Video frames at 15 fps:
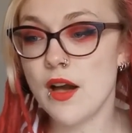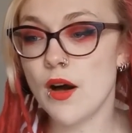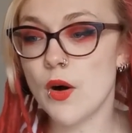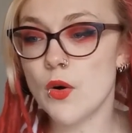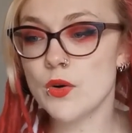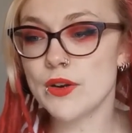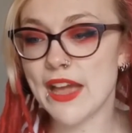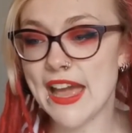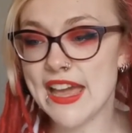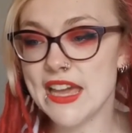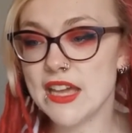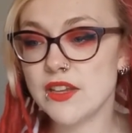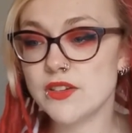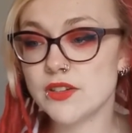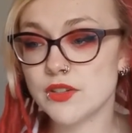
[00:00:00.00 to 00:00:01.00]
Old
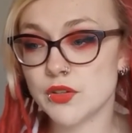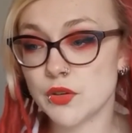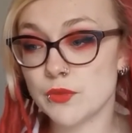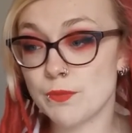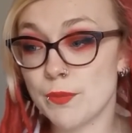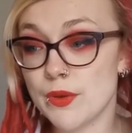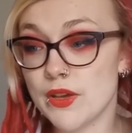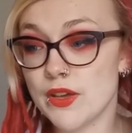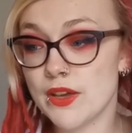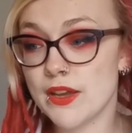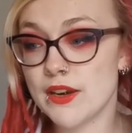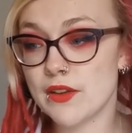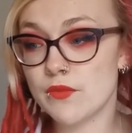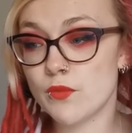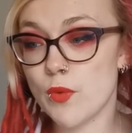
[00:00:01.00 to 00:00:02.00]
age should
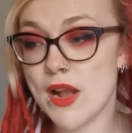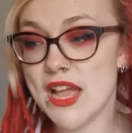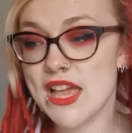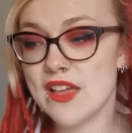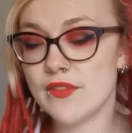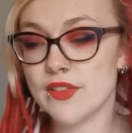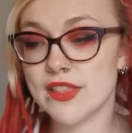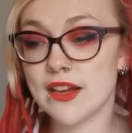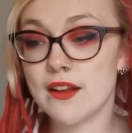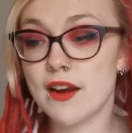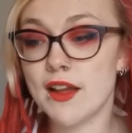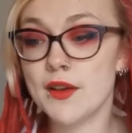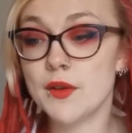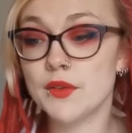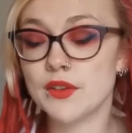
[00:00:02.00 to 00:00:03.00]
burn and rave at the
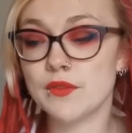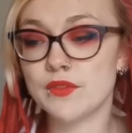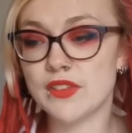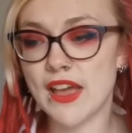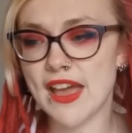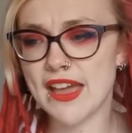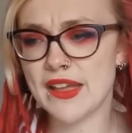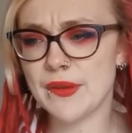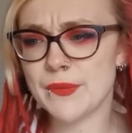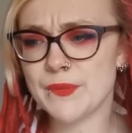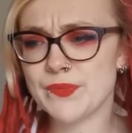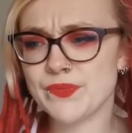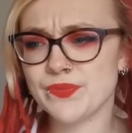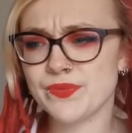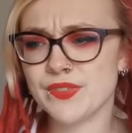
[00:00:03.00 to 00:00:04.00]
close of day.
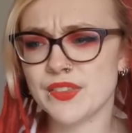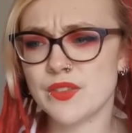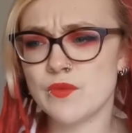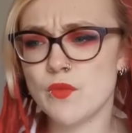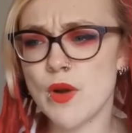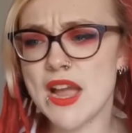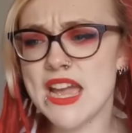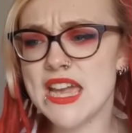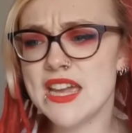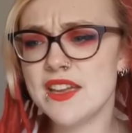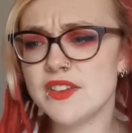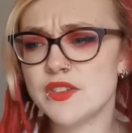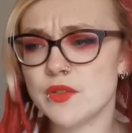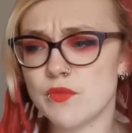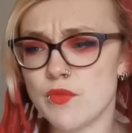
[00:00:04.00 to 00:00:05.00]

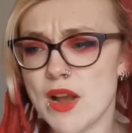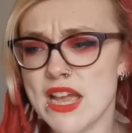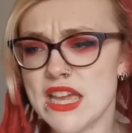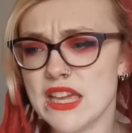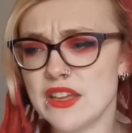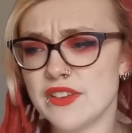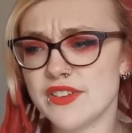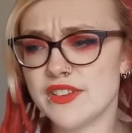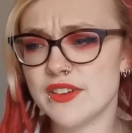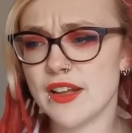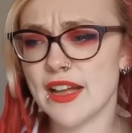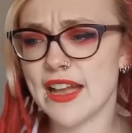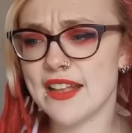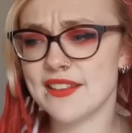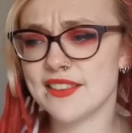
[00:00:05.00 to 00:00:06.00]
Rage, rage
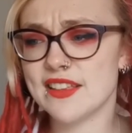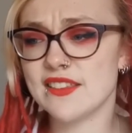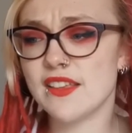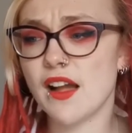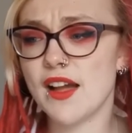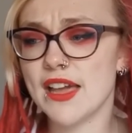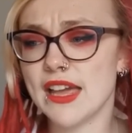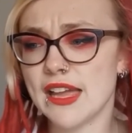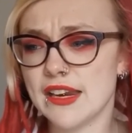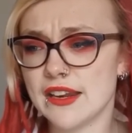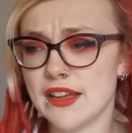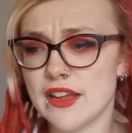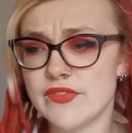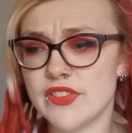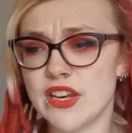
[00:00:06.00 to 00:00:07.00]
against the
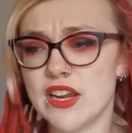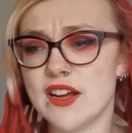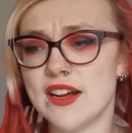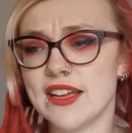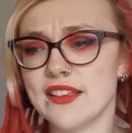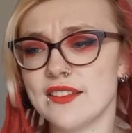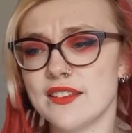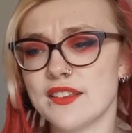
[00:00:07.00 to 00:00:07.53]
dying of the light.